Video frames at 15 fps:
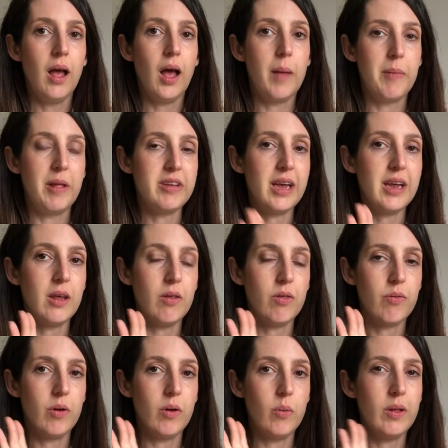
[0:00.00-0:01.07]
Um, they take you
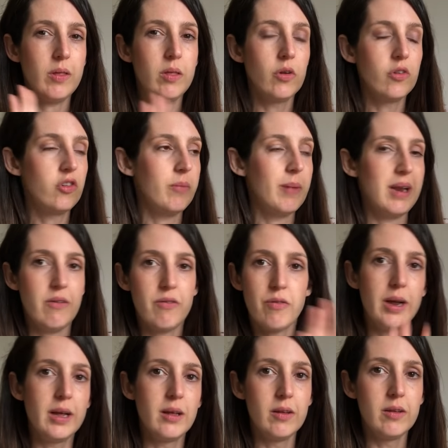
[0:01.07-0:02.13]
through with not too many
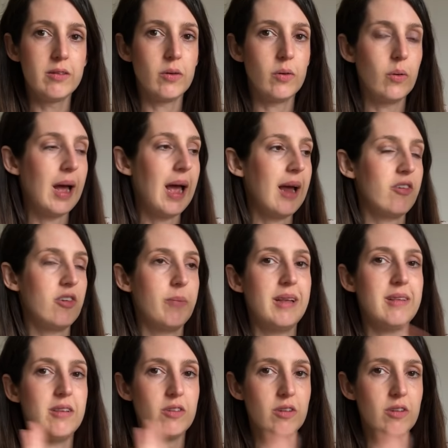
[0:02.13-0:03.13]
frills or extra bits.